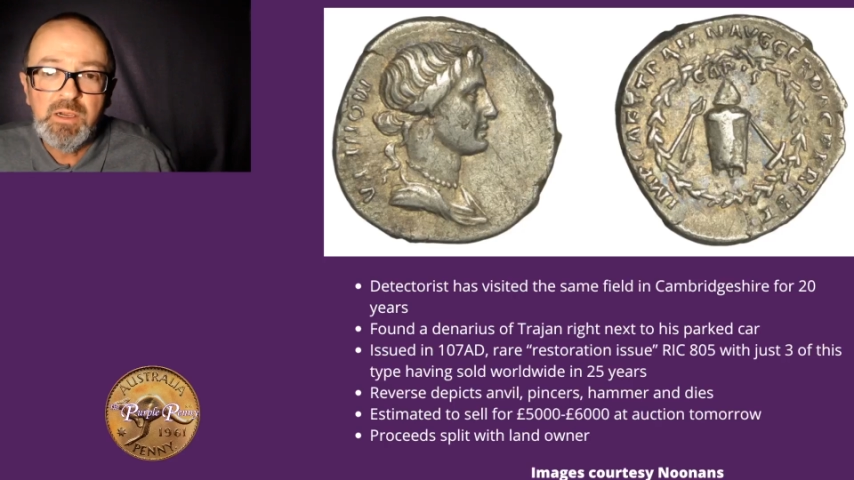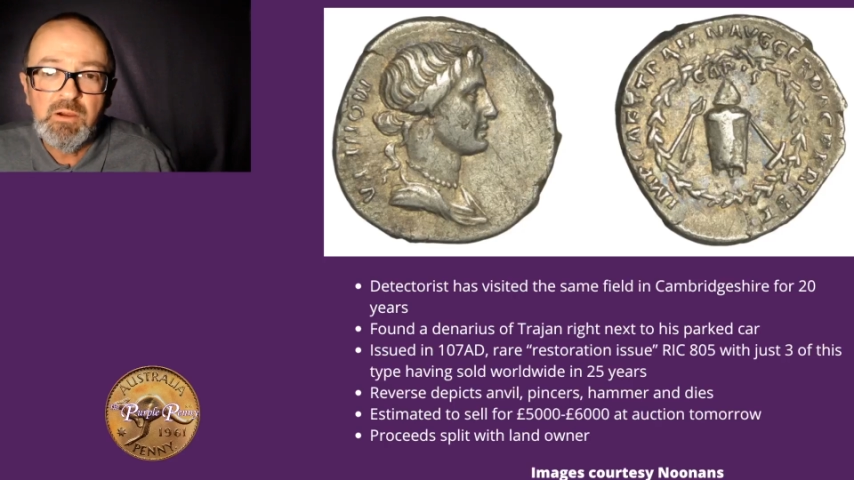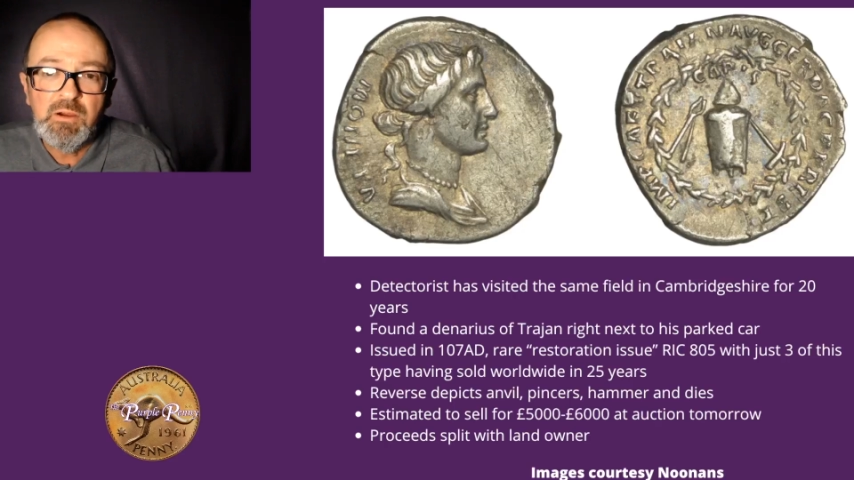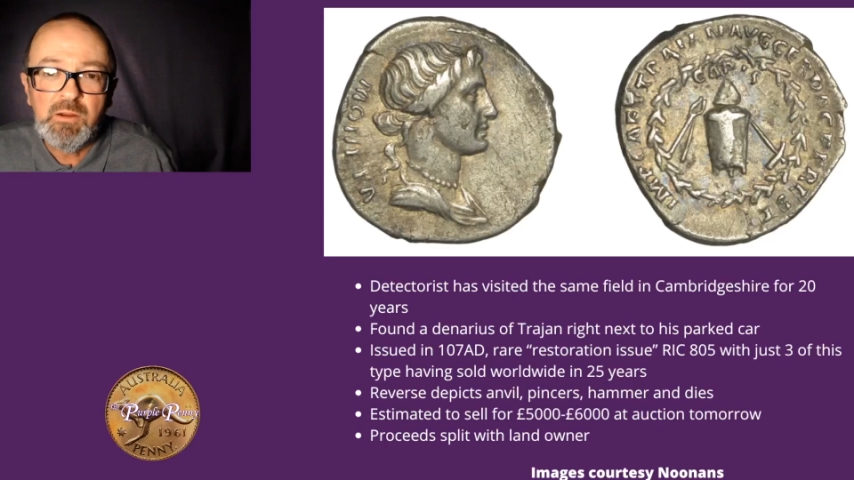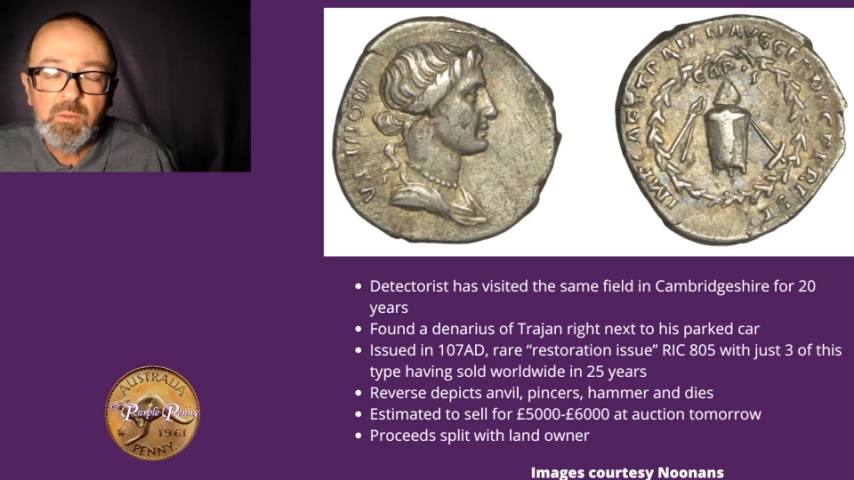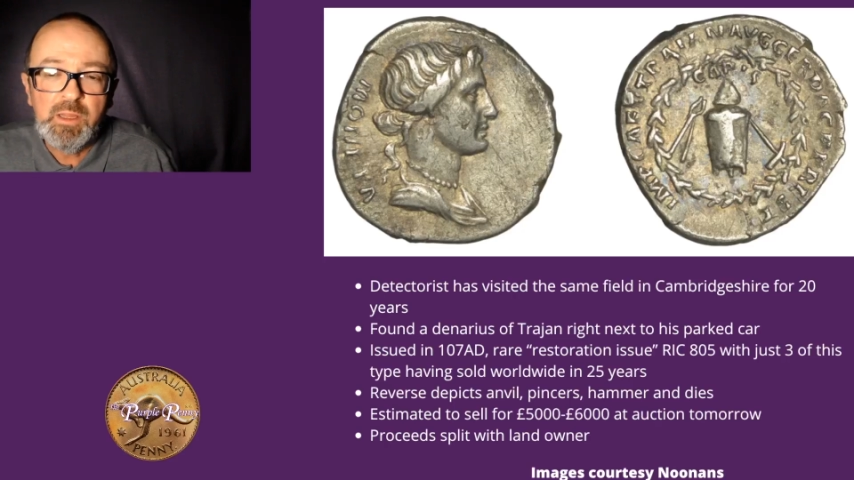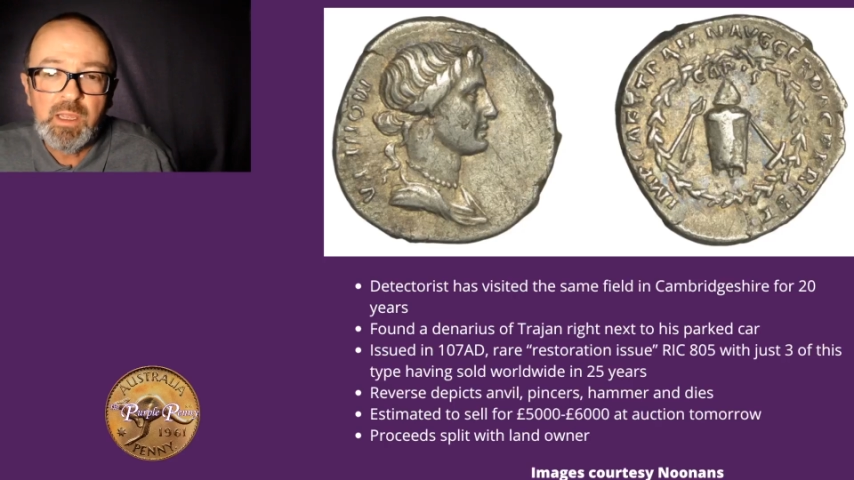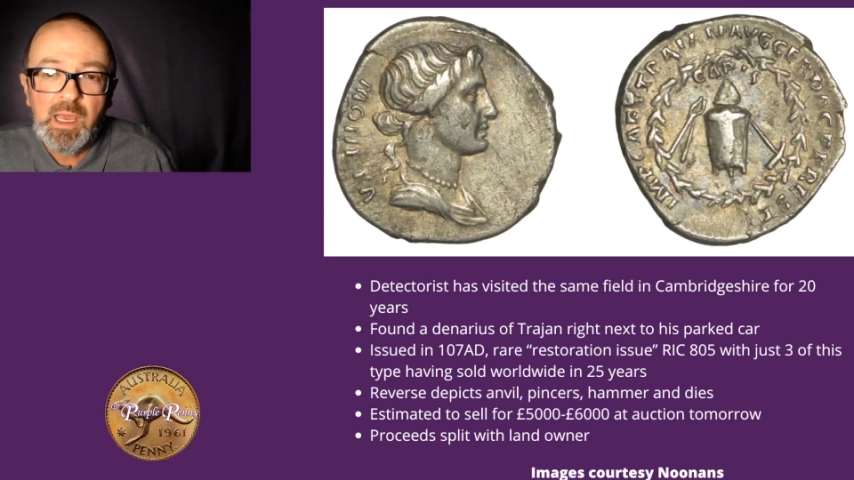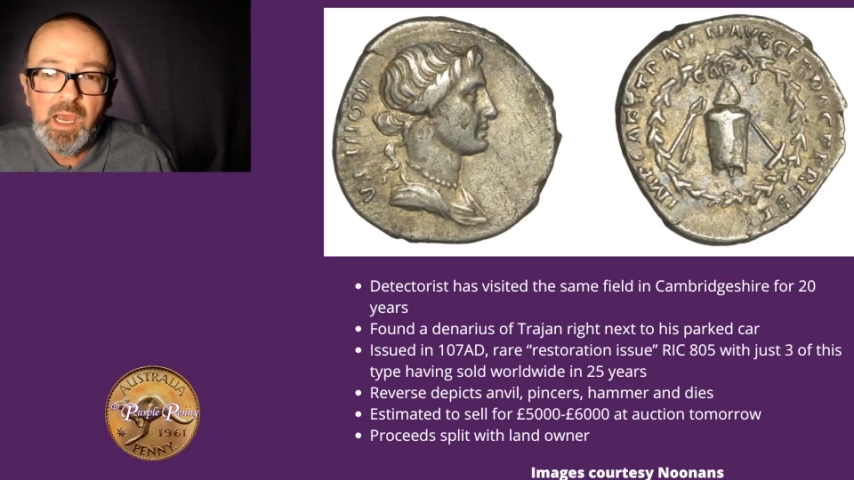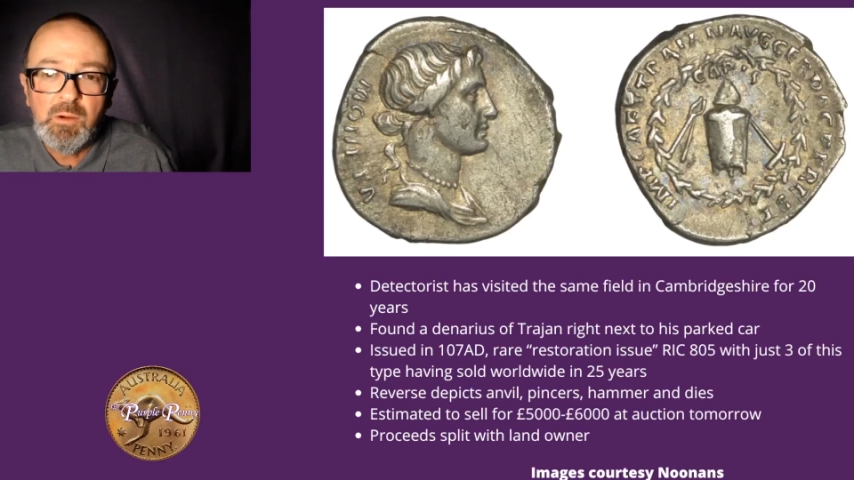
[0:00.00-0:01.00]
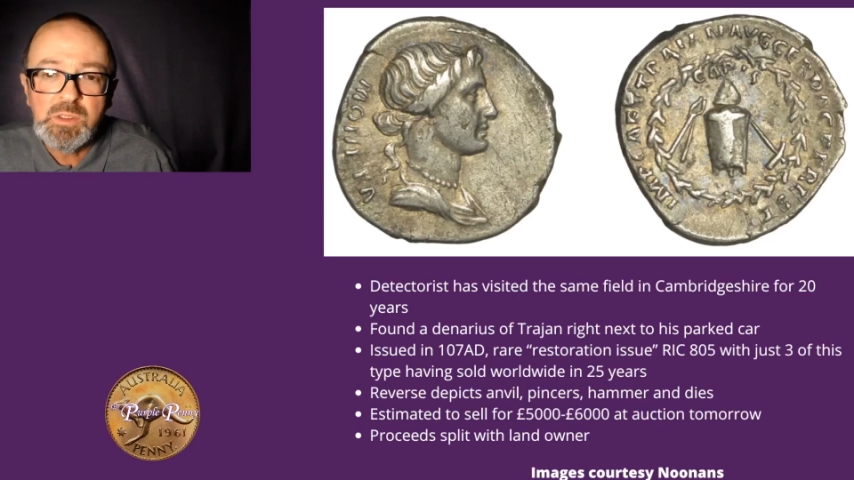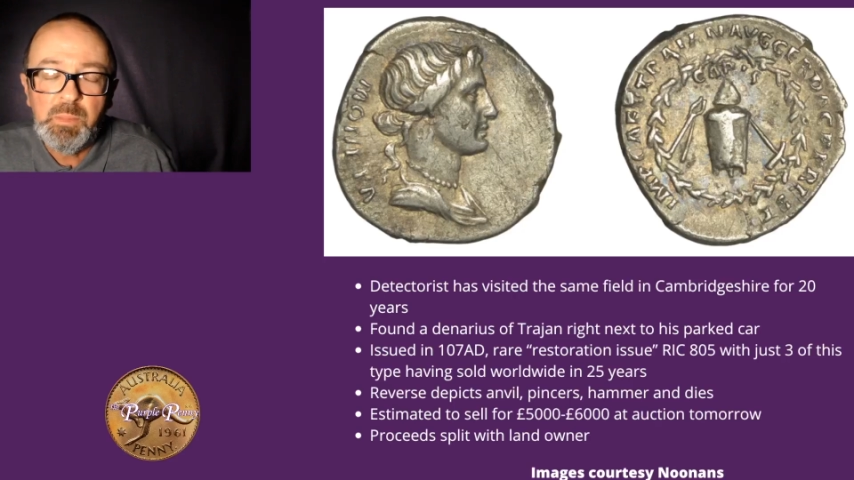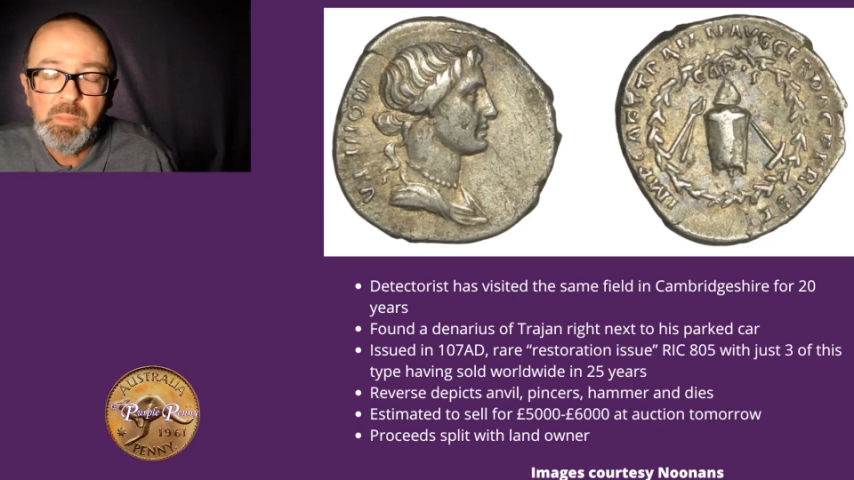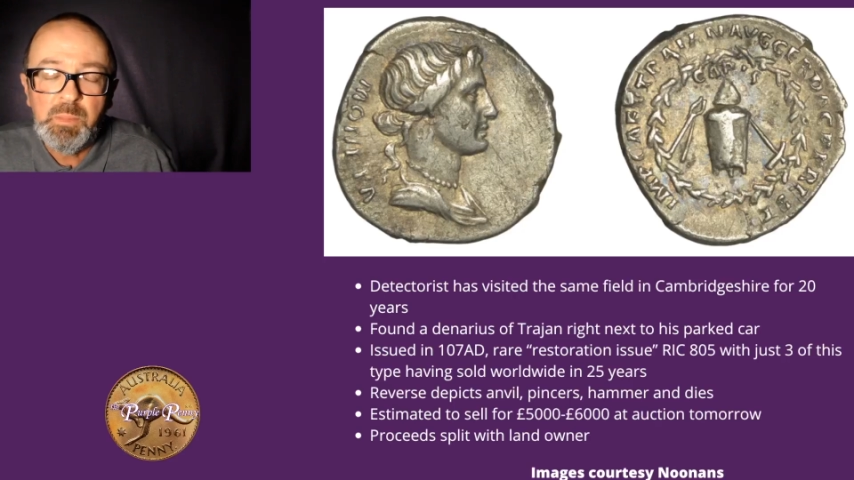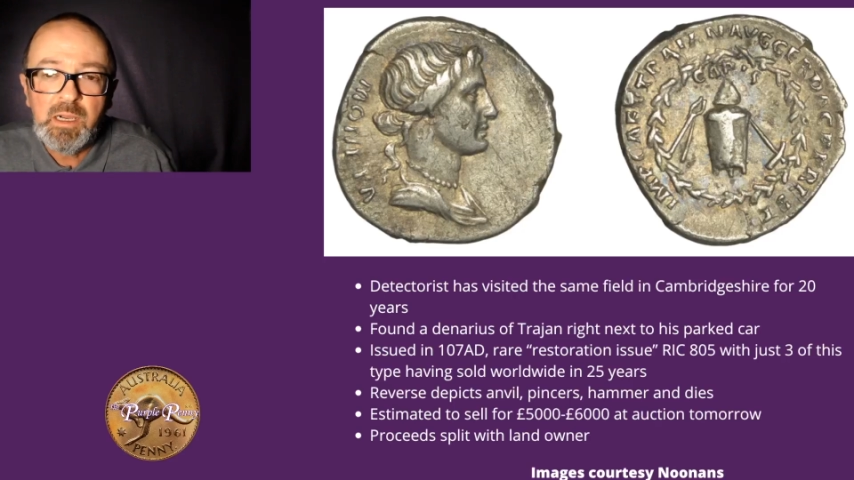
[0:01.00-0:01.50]
around where the car was
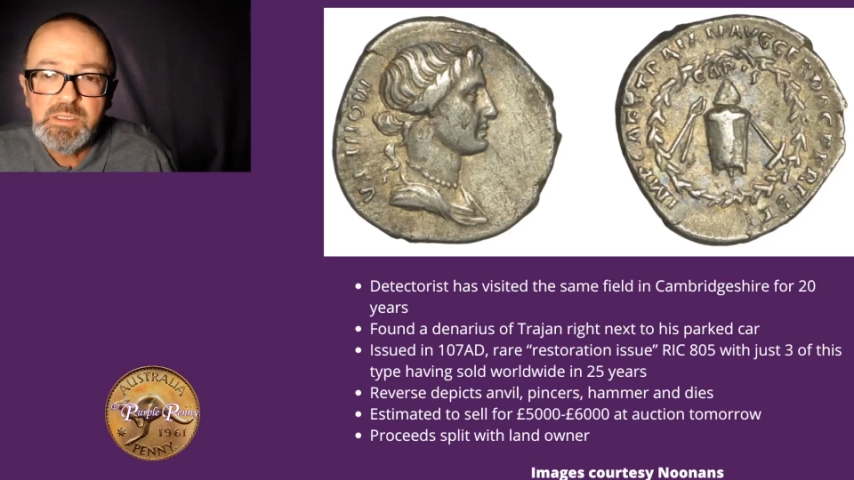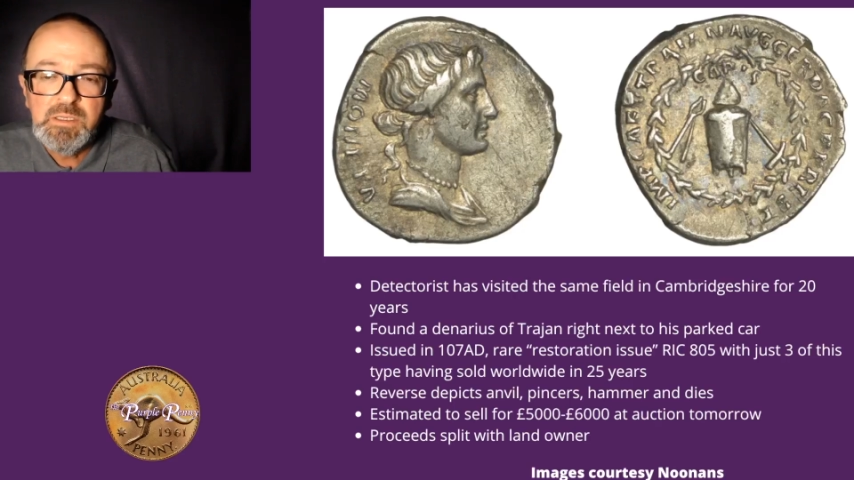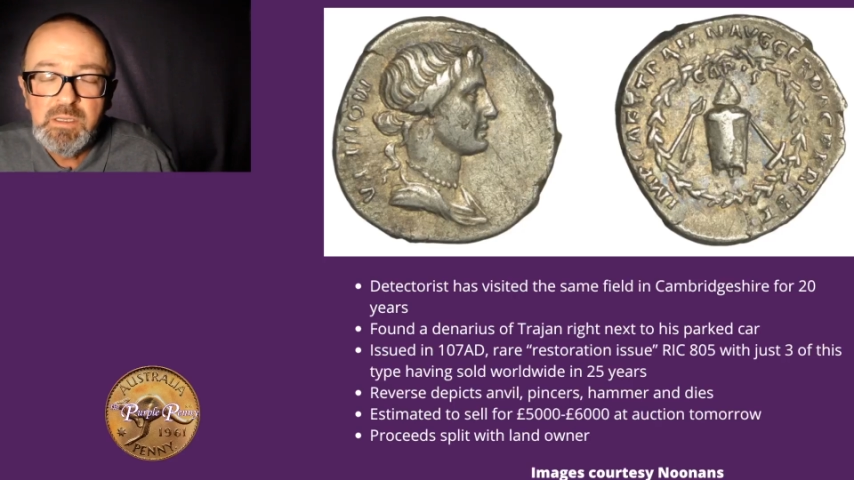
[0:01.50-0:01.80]
parked,